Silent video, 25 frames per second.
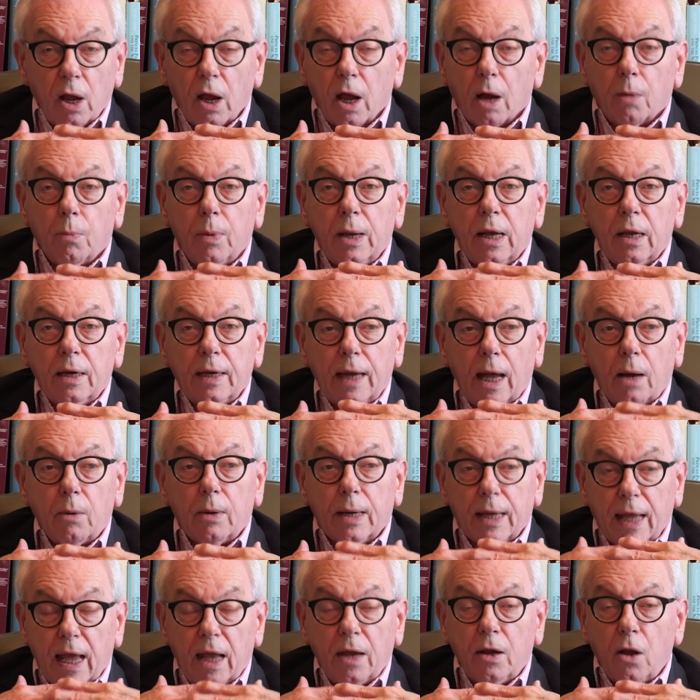And we are now
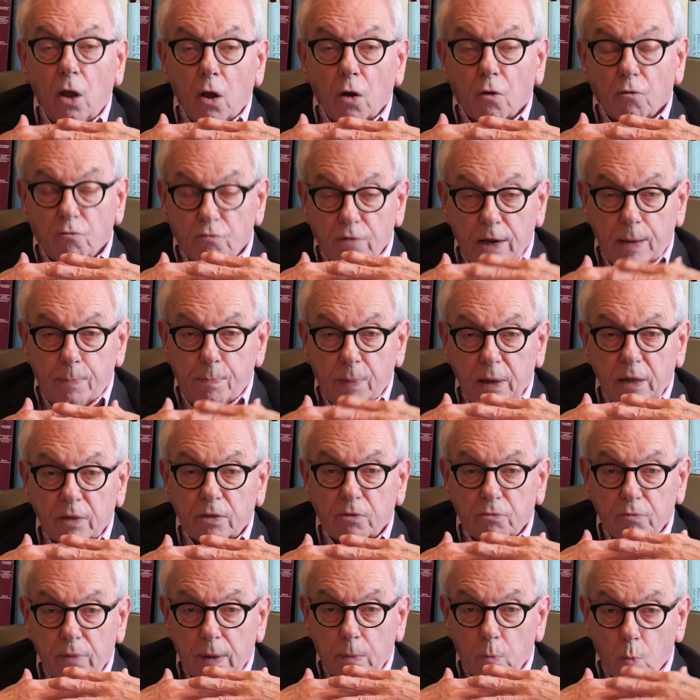again reaping
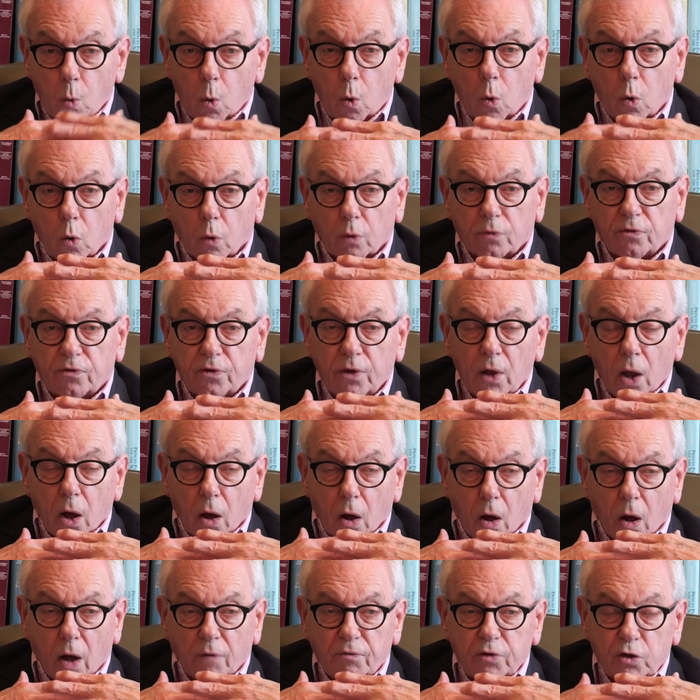the rewards
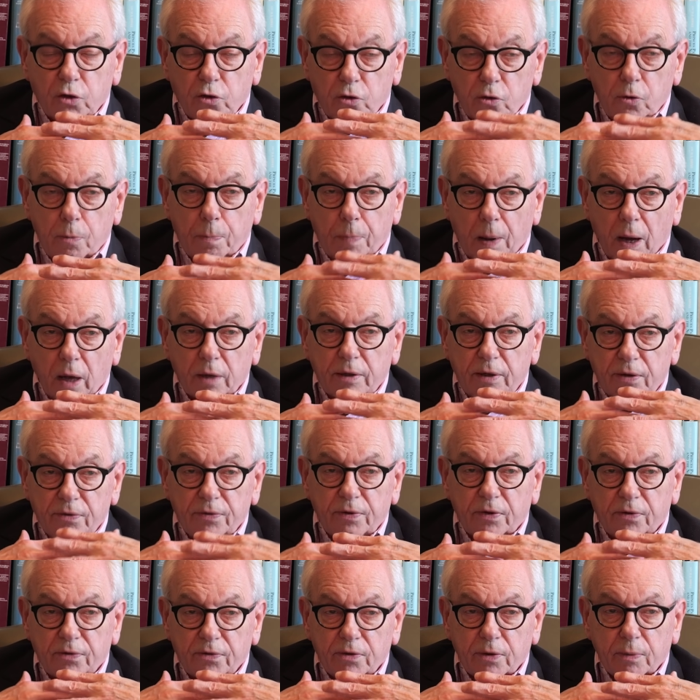of a two-party
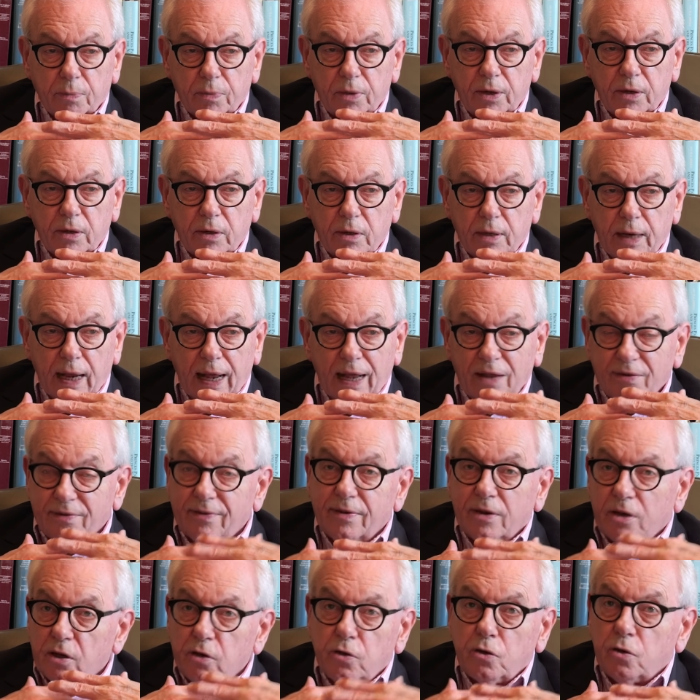system that
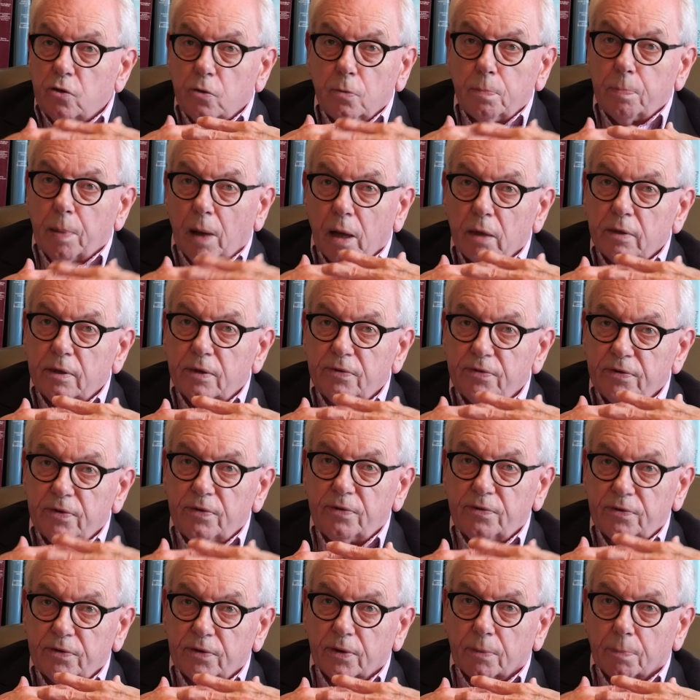isn't a two-party
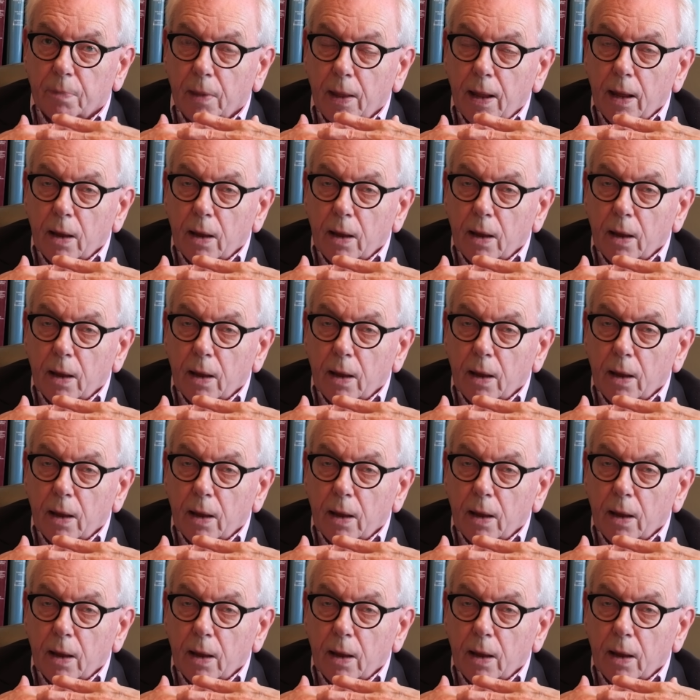system,